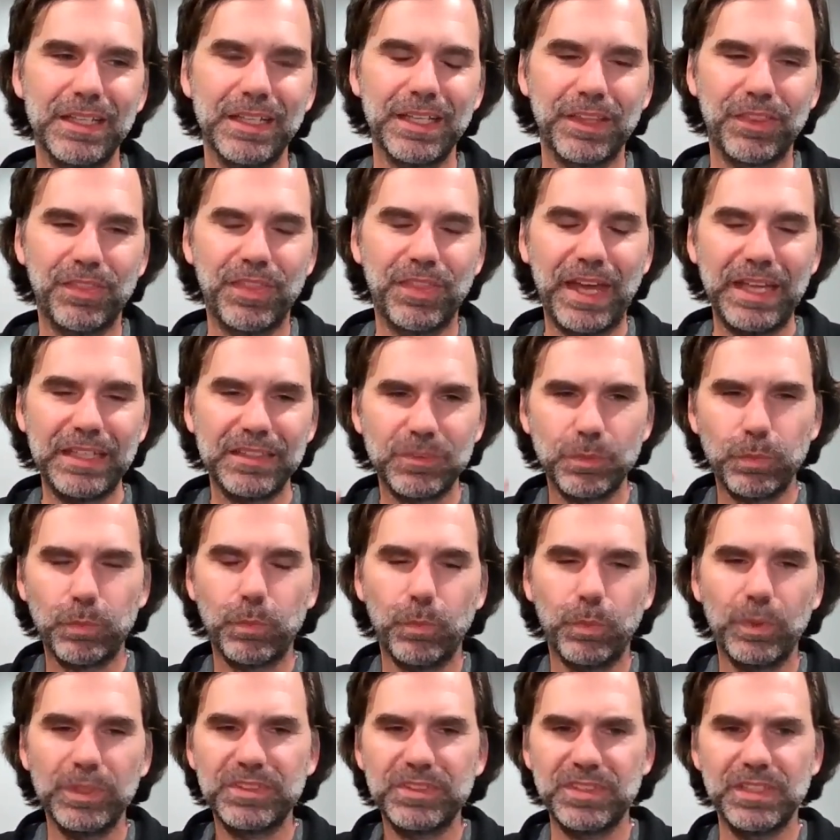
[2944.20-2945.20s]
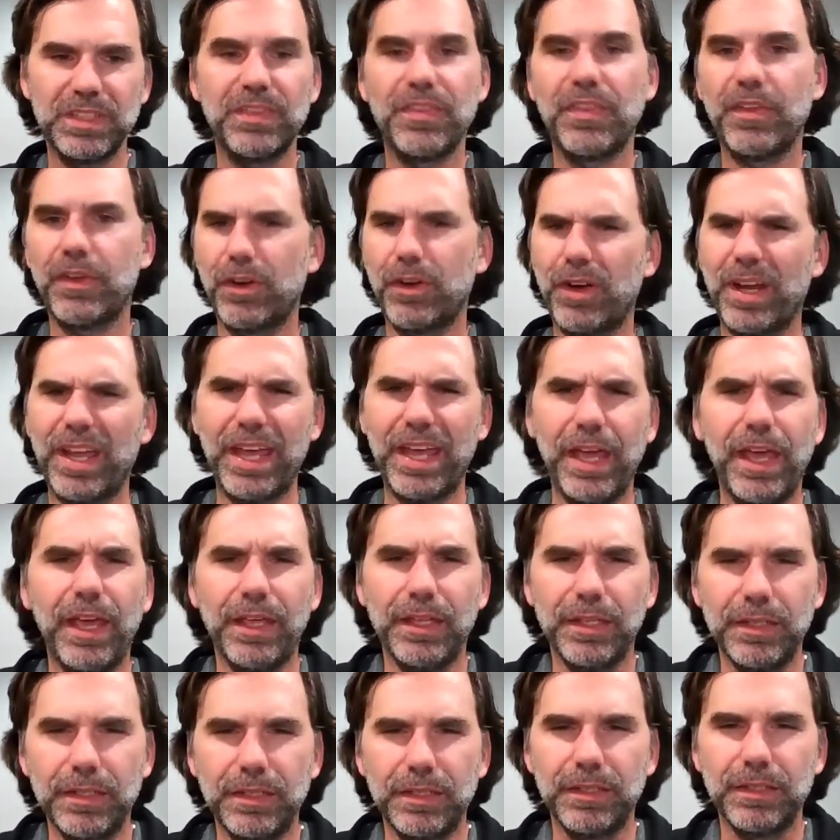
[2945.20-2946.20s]
like that's what's in their
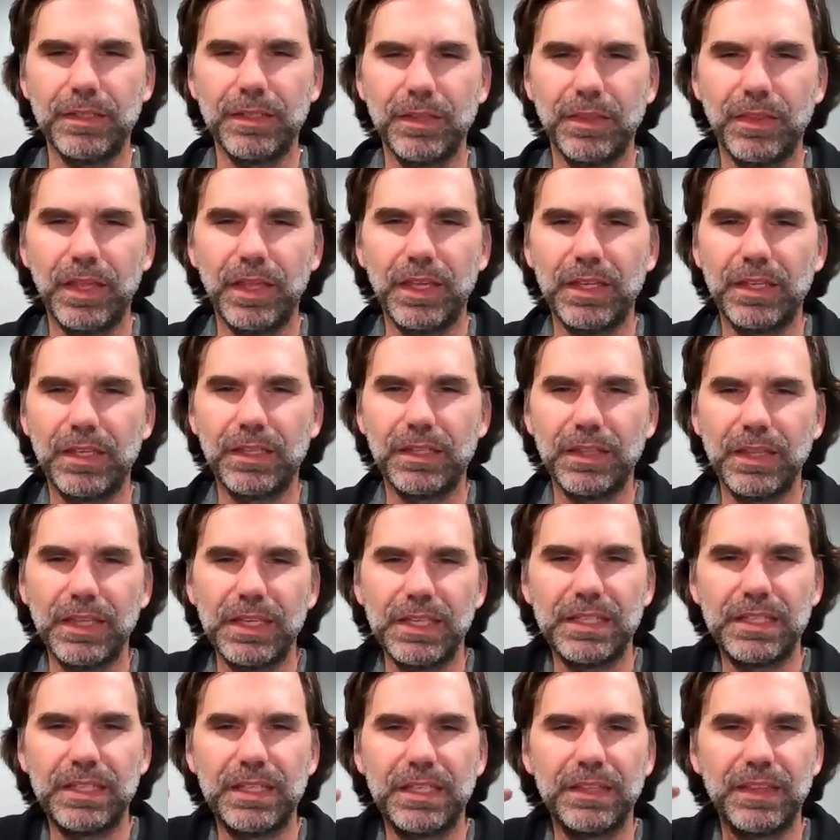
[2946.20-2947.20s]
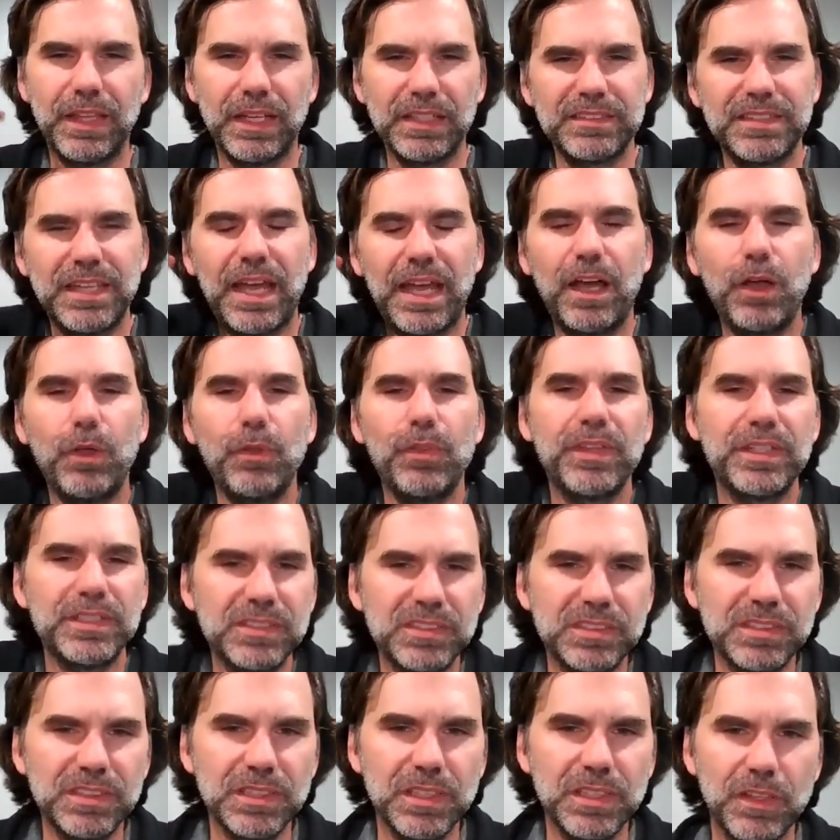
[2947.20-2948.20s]
head. That's how they
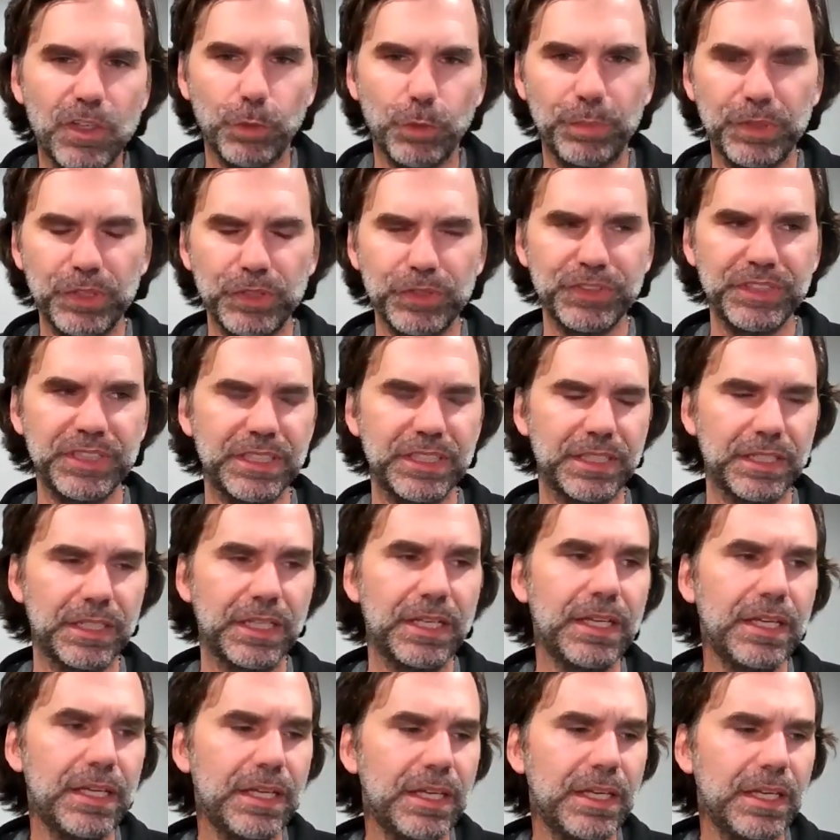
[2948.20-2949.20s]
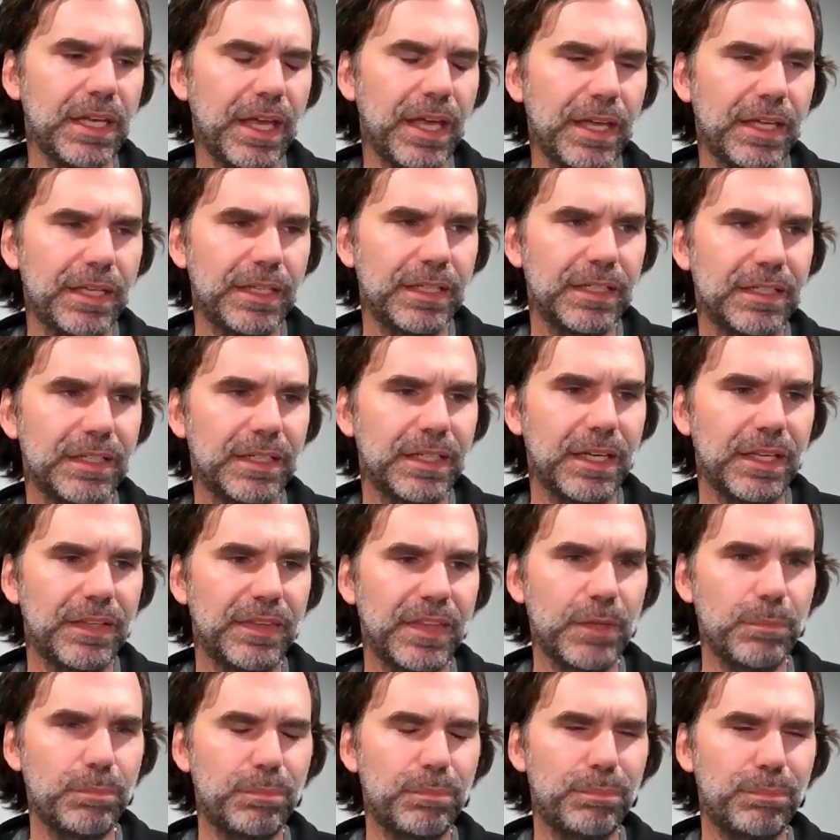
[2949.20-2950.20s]
see their building. And
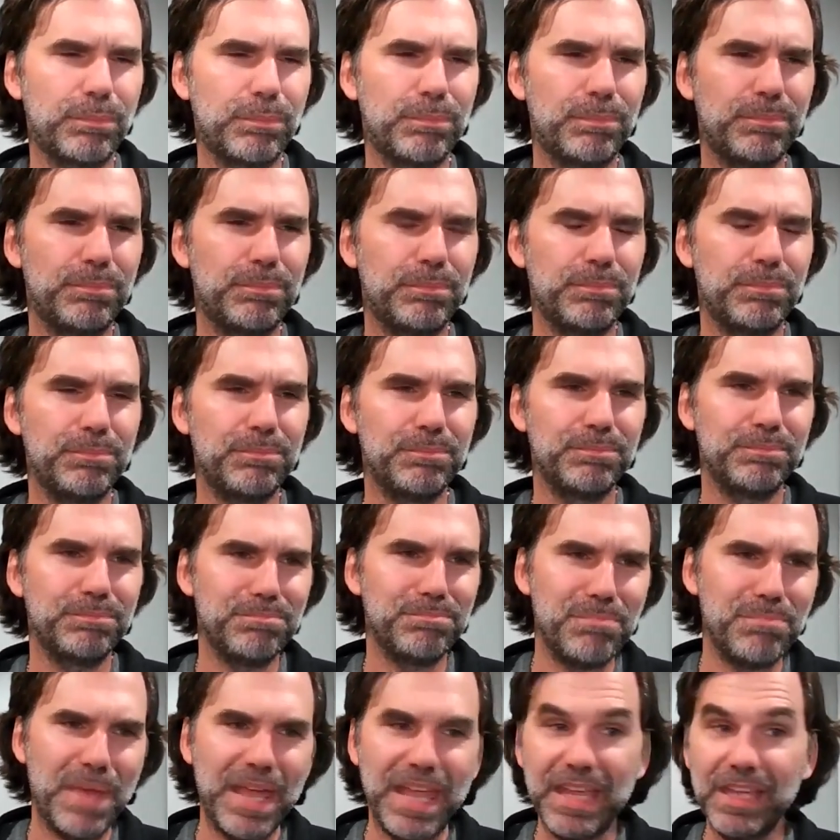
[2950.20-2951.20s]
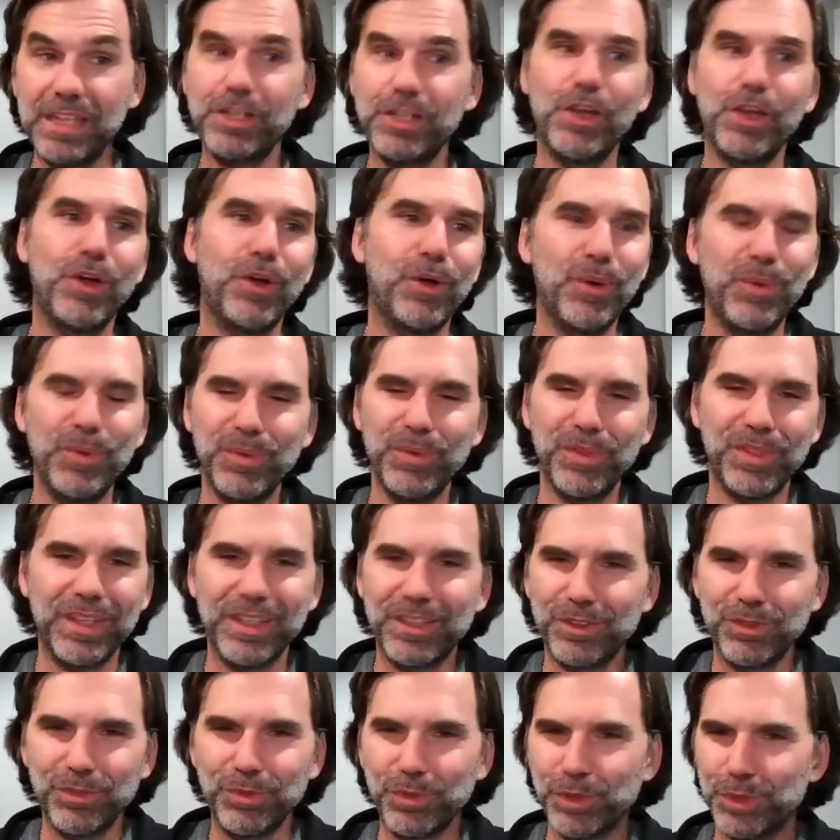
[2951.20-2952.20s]
they may know
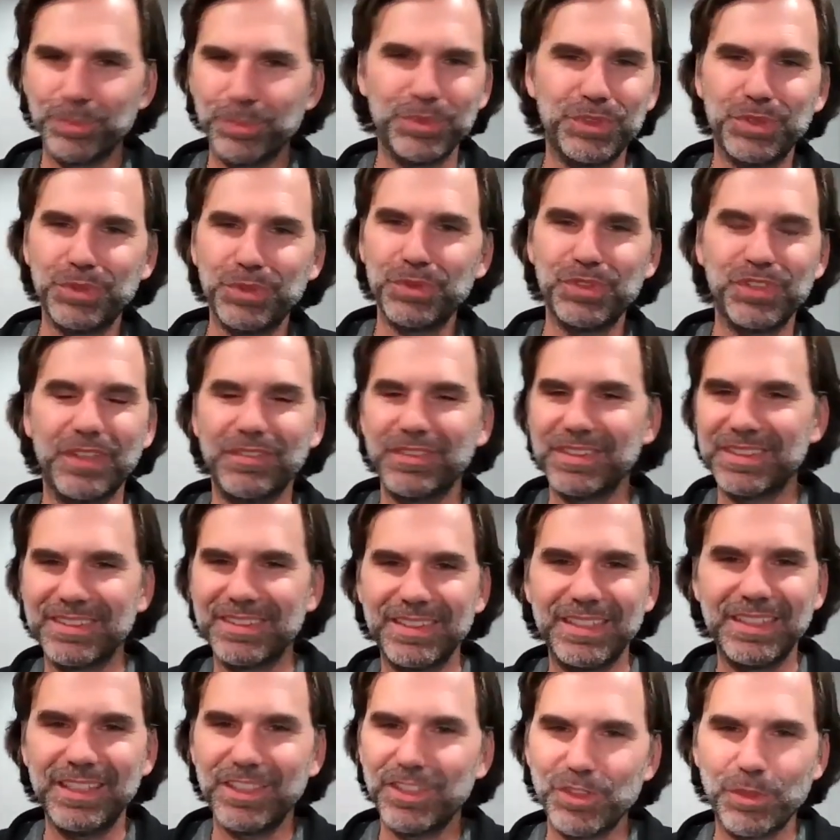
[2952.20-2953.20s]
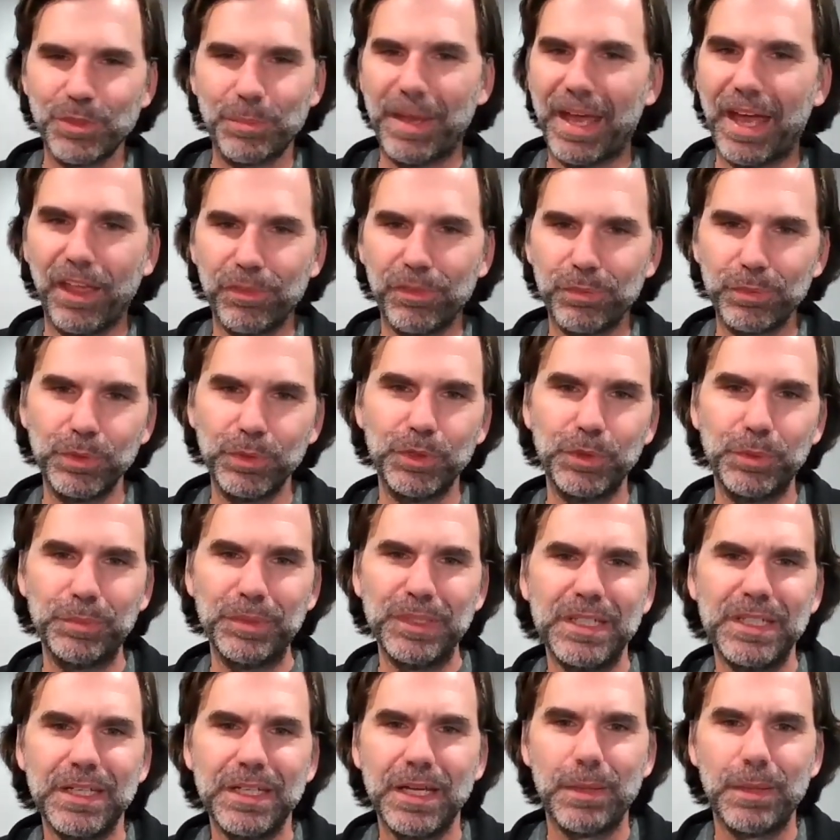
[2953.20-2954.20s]
that room 217 is a
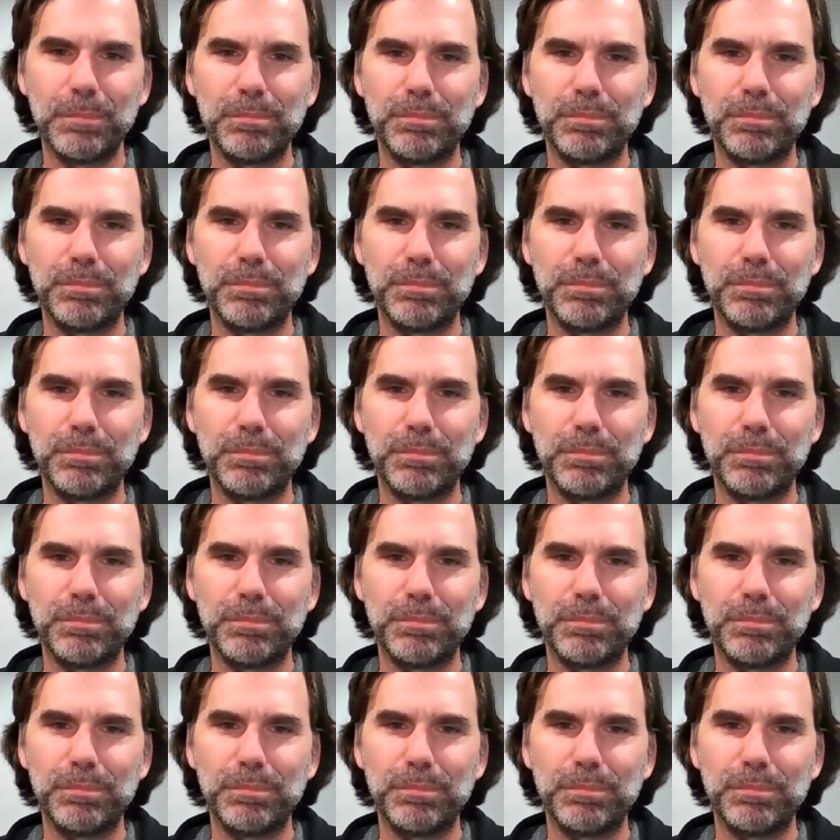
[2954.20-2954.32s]
bathroom,